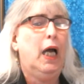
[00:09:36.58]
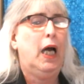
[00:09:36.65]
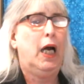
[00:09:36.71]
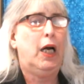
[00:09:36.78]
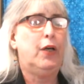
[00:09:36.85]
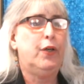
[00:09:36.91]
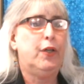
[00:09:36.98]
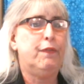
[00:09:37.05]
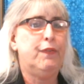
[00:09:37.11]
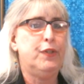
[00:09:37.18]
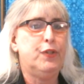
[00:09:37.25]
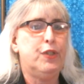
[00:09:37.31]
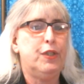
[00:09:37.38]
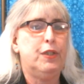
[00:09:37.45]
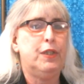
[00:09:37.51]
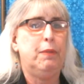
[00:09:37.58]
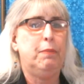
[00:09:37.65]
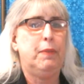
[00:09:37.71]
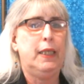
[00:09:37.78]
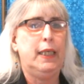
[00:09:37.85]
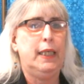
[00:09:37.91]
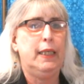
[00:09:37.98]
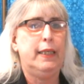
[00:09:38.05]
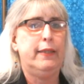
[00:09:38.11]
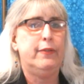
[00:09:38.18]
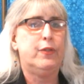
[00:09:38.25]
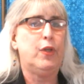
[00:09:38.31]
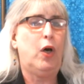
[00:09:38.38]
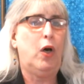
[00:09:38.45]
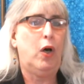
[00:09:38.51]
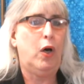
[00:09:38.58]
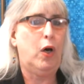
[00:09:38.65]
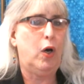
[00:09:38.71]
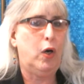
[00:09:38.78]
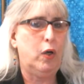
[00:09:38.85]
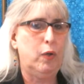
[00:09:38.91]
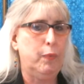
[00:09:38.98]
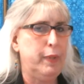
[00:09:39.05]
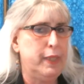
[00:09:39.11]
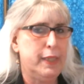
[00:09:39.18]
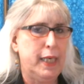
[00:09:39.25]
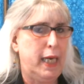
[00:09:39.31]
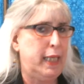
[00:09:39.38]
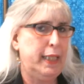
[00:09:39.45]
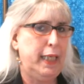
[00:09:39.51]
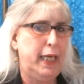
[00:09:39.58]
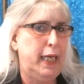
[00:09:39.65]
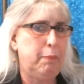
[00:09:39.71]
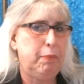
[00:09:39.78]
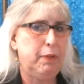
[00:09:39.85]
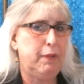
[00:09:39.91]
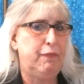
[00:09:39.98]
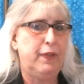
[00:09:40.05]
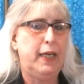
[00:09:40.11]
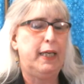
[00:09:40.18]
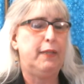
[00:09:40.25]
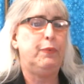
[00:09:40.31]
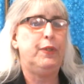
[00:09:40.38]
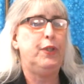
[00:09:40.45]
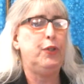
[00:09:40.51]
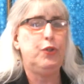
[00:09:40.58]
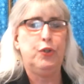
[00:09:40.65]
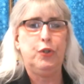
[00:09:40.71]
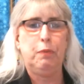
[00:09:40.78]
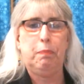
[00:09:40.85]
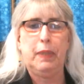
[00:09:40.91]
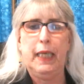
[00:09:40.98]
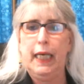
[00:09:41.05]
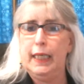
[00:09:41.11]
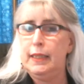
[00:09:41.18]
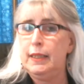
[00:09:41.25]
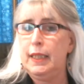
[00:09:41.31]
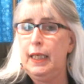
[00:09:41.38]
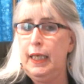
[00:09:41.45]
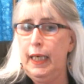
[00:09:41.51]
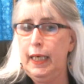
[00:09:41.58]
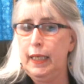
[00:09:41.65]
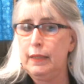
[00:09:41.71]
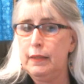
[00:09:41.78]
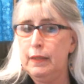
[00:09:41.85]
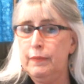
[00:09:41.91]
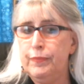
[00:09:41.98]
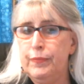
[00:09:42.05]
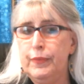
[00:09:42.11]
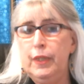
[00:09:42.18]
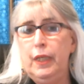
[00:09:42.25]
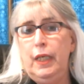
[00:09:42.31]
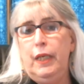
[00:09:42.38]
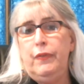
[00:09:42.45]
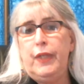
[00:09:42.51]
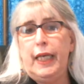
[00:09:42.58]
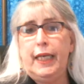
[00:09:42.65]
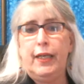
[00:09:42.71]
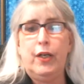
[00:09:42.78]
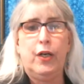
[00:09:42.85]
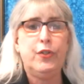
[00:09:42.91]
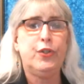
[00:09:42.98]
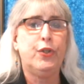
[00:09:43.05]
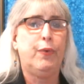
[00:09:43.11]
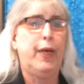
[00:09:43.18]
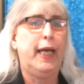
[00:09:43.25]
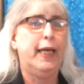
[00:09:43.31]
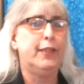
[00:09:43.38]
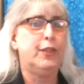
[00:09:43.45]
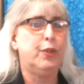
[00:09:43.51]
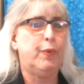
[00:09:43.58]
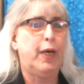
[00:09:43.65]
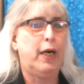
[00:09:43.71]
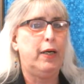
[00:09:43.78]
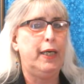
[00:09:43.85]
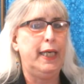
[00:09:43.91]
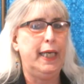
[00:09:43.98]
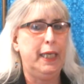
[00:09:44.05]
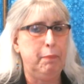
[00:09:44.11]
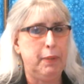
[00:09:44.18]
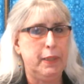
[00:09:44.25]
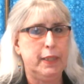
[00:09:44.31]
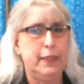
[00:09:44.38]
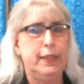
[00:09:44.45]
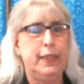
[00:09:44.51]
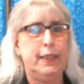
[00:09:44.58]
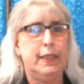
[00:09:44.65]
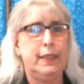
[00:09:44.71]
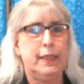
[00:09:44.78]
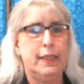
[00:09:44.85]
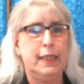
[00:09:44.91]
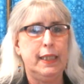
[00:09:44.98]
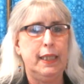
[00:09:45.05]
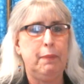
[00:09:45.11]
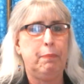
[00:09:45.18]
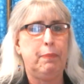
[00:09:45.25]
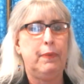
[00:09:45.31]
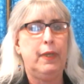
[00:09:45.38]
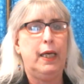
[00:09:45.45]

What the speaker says: Our nervous system is always highly amplified when these two planets connect. They can also add to our inability to sleep